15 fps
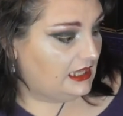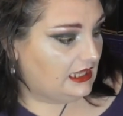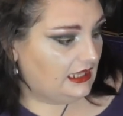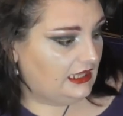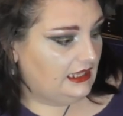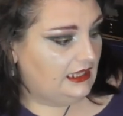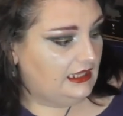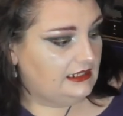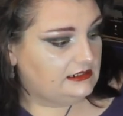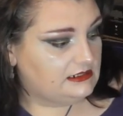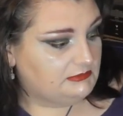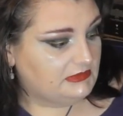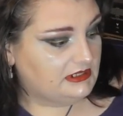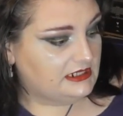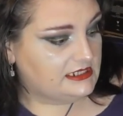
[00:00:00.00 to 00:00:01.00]
And
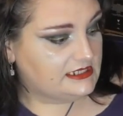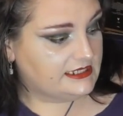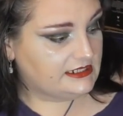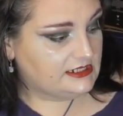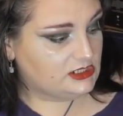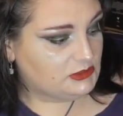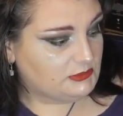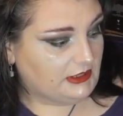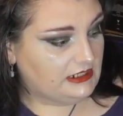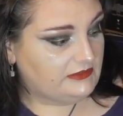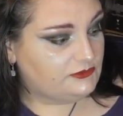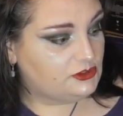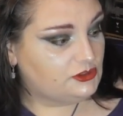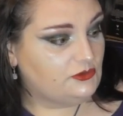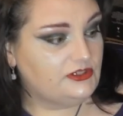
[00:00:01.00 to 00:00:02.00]
my setting spray
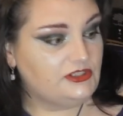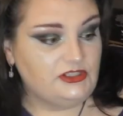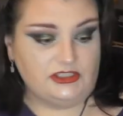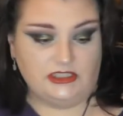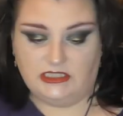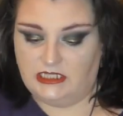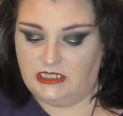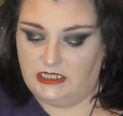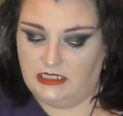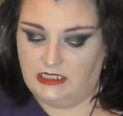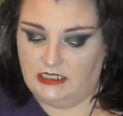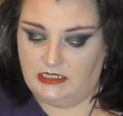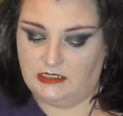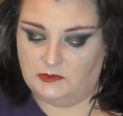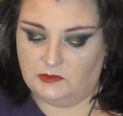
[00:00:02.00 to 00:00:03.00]
of choice today
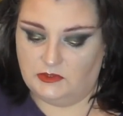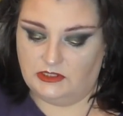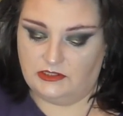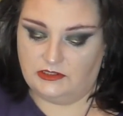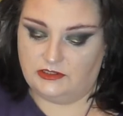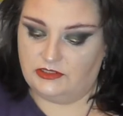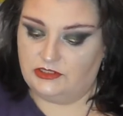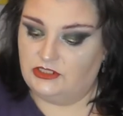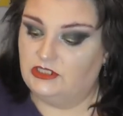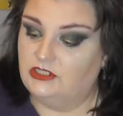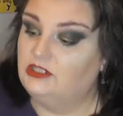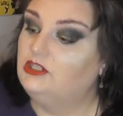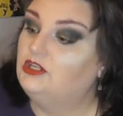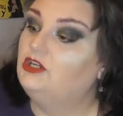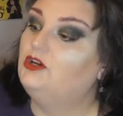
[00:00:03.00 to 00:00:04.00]
was
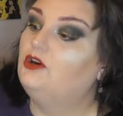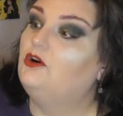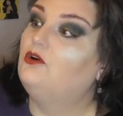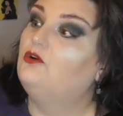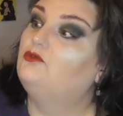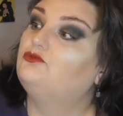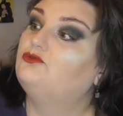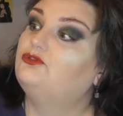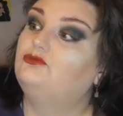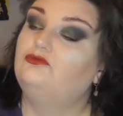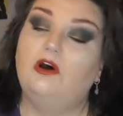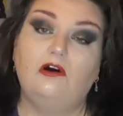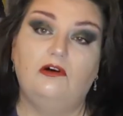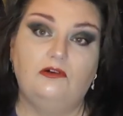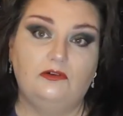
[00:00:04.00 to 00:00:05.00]

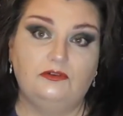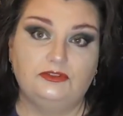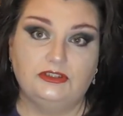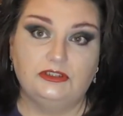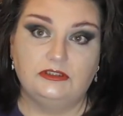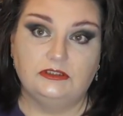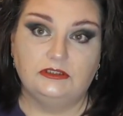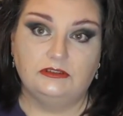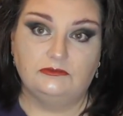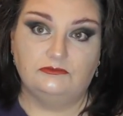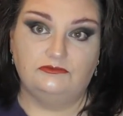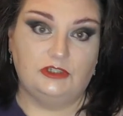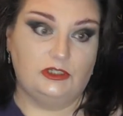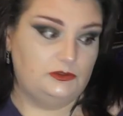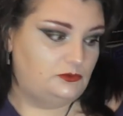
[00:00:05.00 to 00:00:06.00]
Gerard
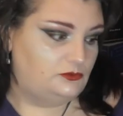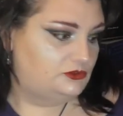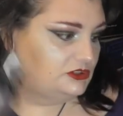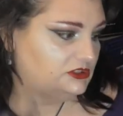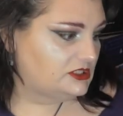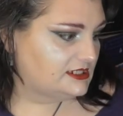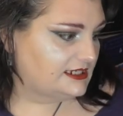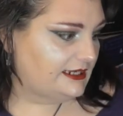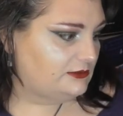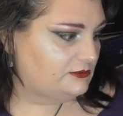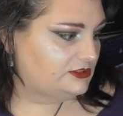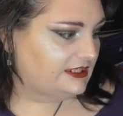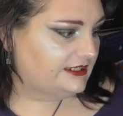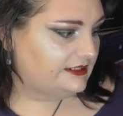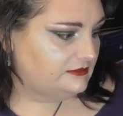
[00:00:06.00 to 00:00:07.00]
Rose Slay All
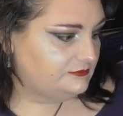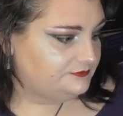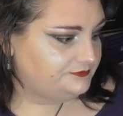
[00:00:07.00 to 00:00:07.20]
Day.